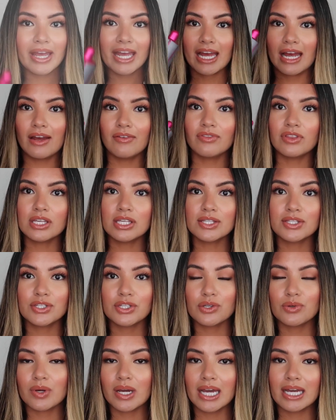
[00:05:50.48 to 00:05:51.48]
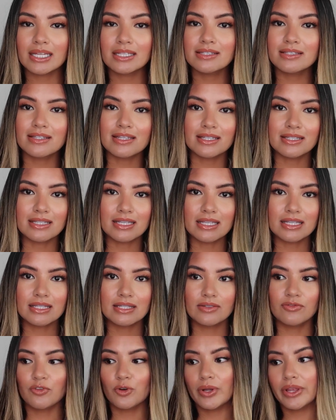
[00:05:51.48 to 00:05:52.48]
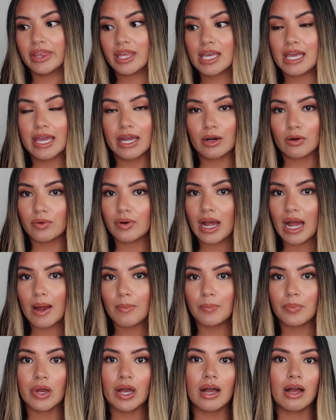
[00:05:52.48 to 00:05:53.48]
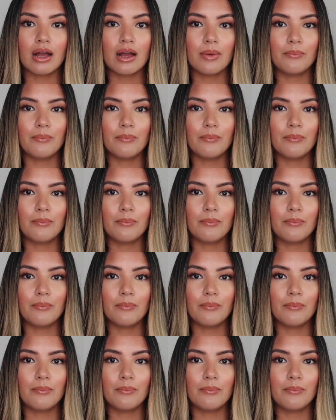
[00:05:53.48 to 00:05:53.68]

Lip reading: I have these 2 heads. This is for the Air Wrap.